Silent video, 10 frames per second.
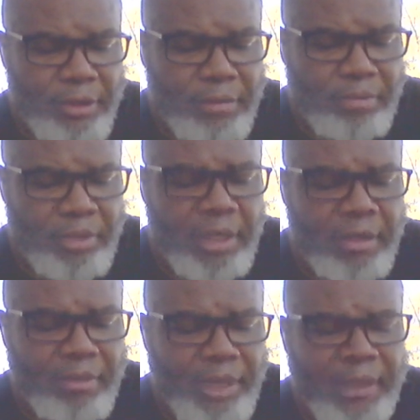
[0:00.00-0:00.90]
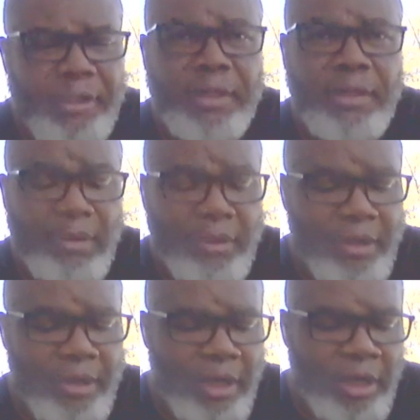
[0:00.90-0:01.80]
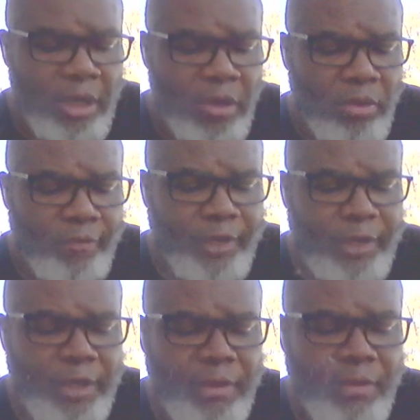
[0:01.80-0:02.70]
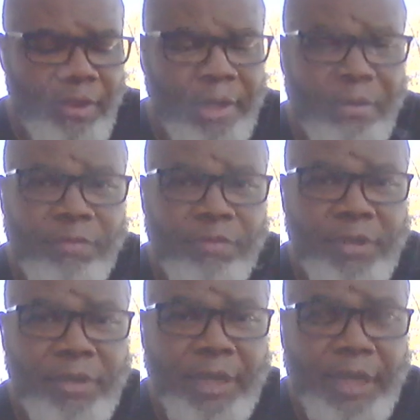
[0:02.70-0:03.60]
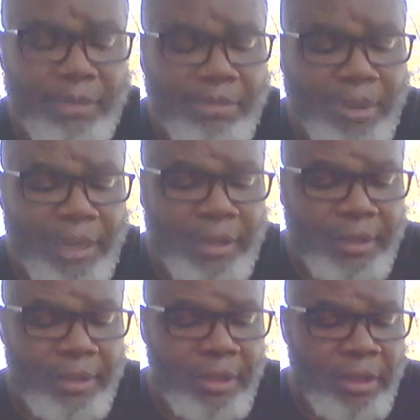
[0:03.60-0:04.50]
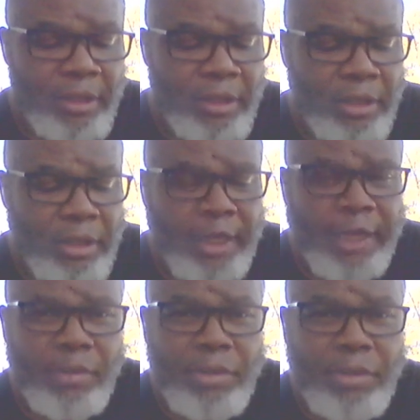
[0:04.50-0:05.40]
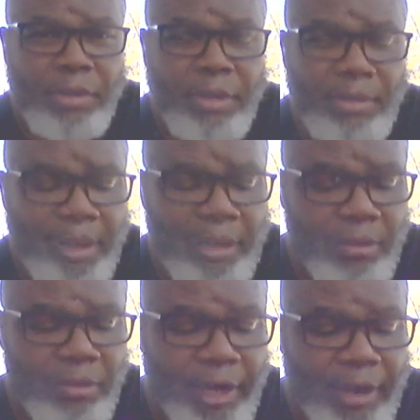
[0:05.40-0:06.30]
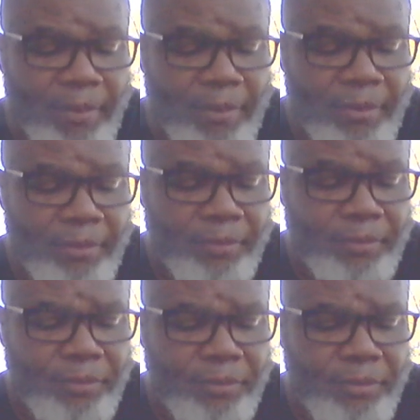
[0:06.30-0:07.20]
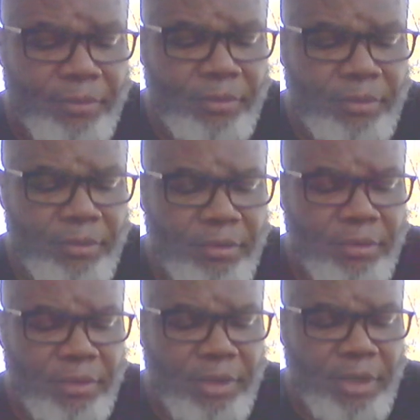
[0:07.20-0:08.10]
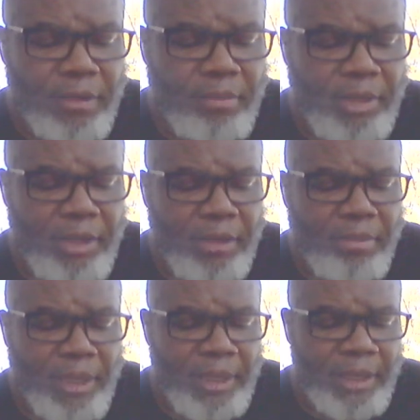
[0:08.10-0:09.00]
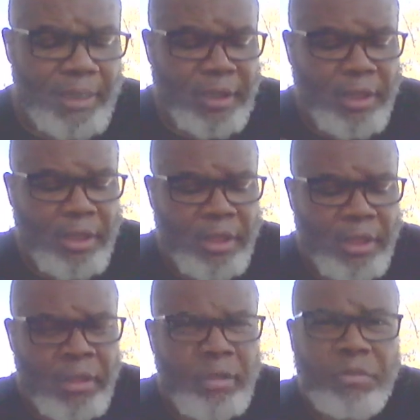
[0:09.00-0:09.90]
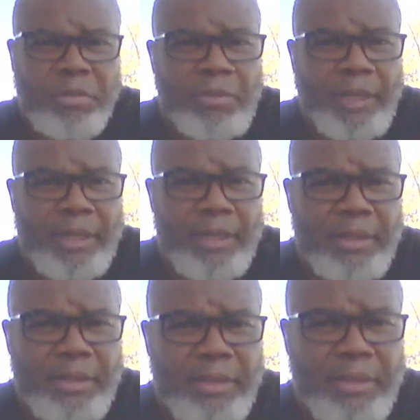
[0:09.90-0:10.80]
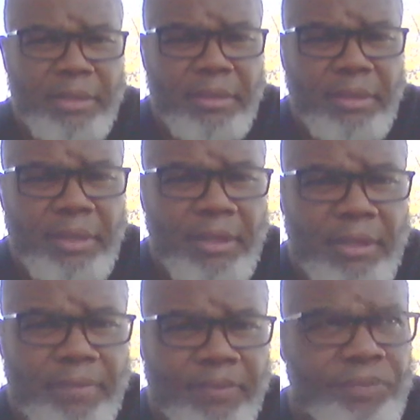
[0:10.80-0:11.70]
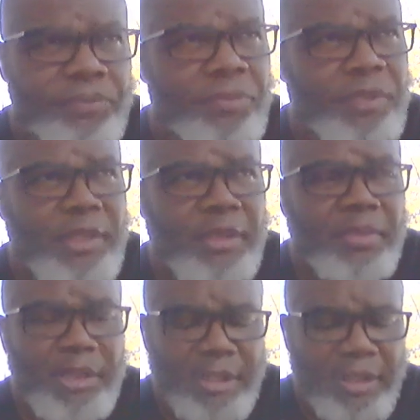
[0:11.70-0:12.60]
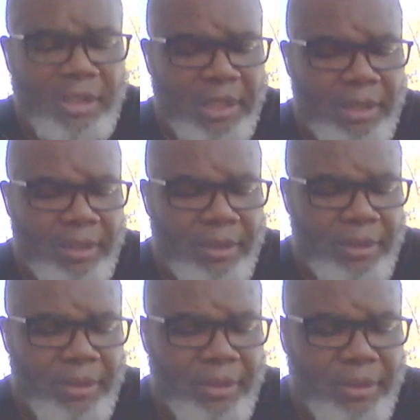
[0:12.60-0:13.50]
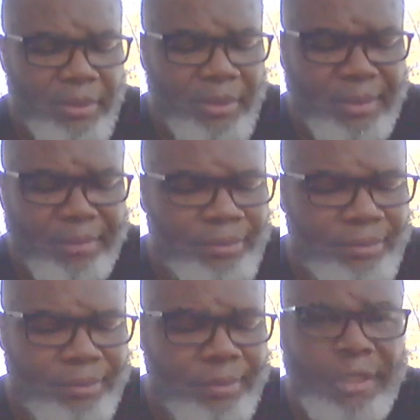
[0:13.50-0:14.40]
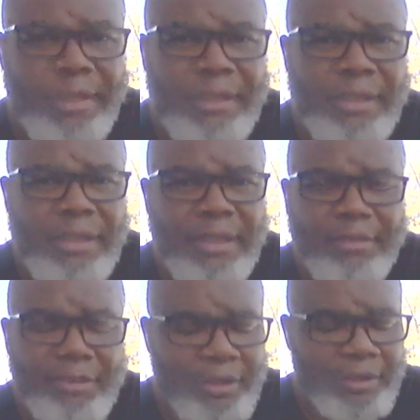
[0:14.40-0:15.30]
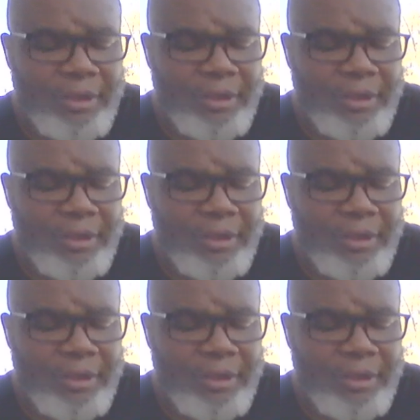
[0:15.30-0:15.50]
medium body cigar with a Nicaraguan filler and binder, an Ecuador Habano wrapper. It's medium body, no spice, um, a smidge of cedar, but nothing significant.